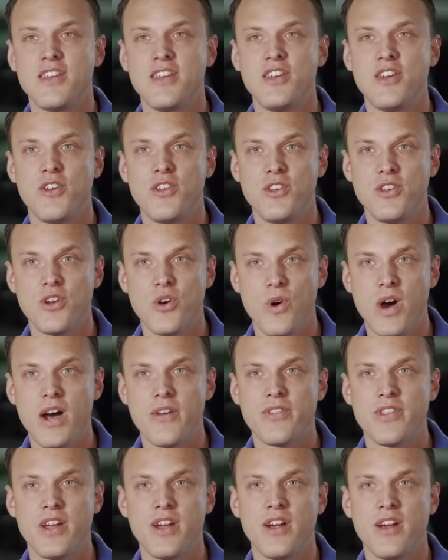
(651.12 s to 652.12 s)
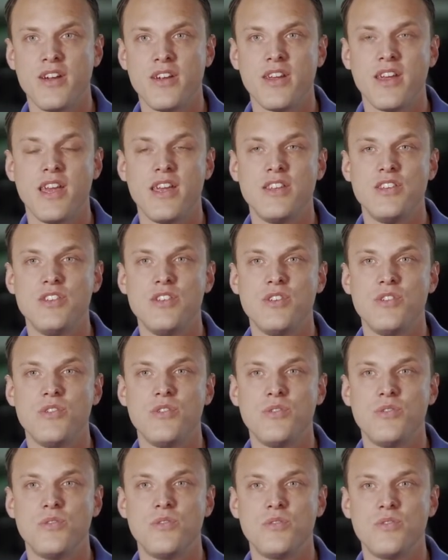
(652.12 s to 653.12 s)
you go out there and
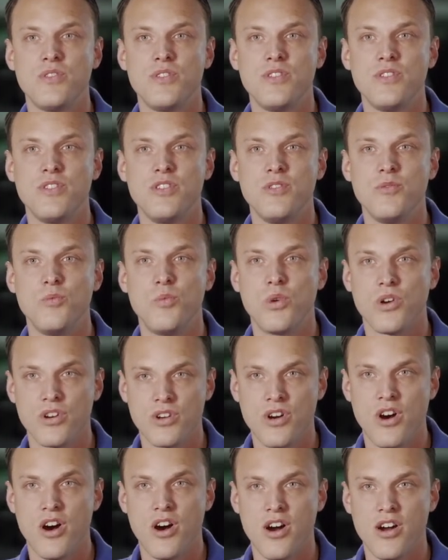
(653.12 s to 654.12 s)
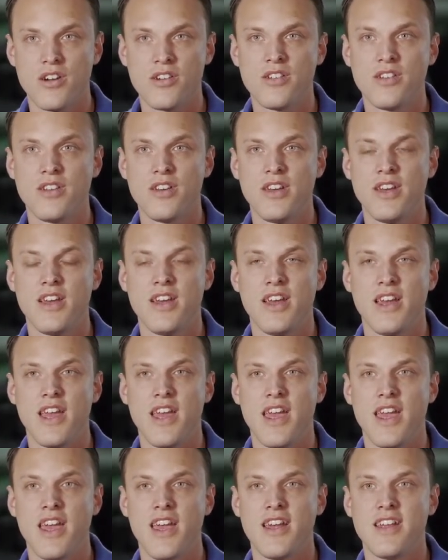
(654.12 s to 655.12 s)
you work hard,
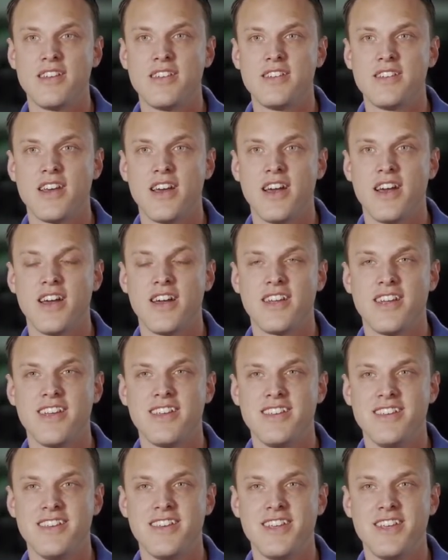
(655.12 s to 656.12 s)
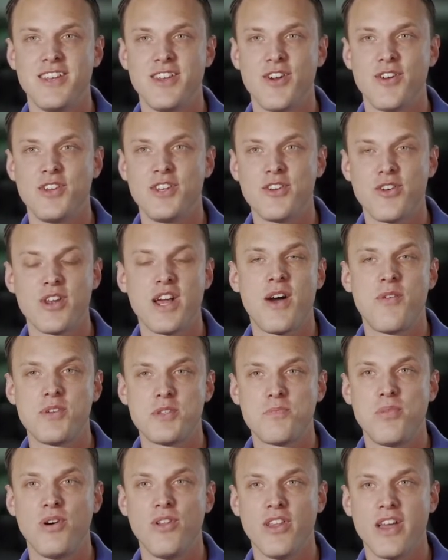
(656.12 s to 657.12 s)
and you don't
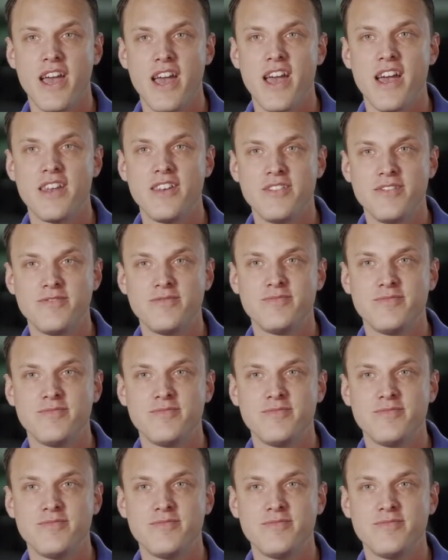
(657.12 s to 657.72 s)
always pull ahead,